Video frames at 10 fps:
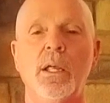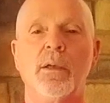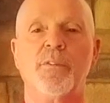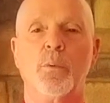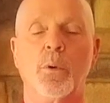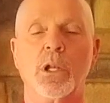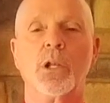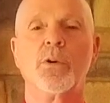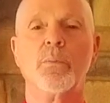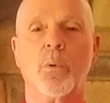If you want to
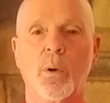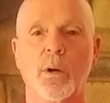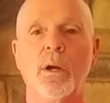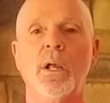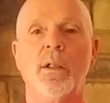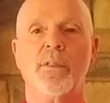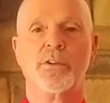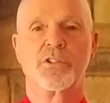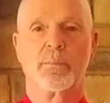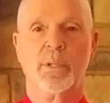learn more,
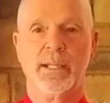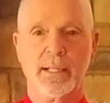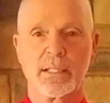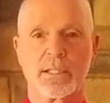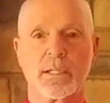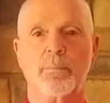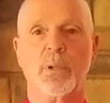there's some links